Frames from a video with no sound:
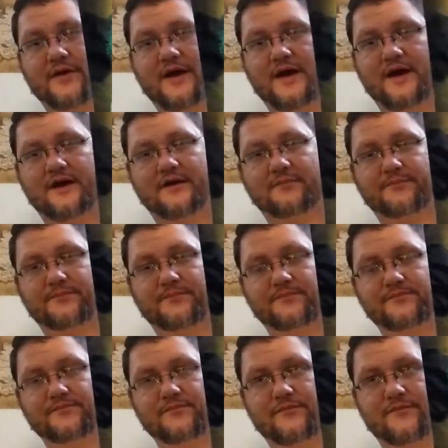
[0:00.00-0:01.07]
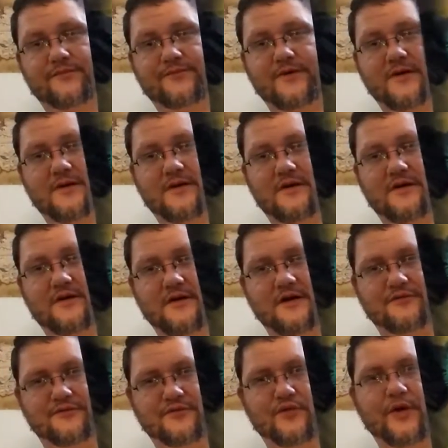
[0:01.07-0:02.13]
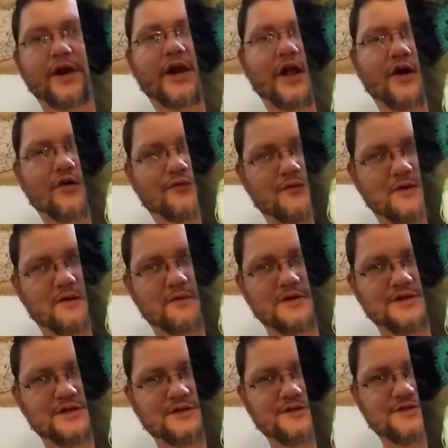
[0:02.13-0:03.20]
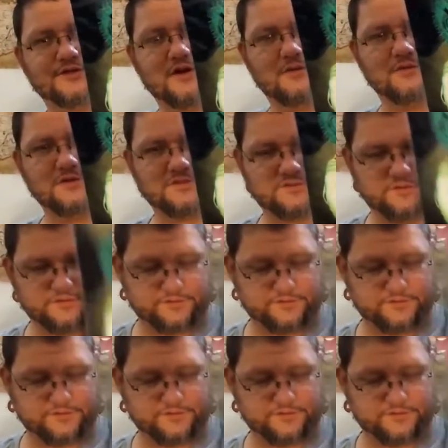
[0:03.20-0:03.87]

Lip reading: of Greedo from the original Star Wars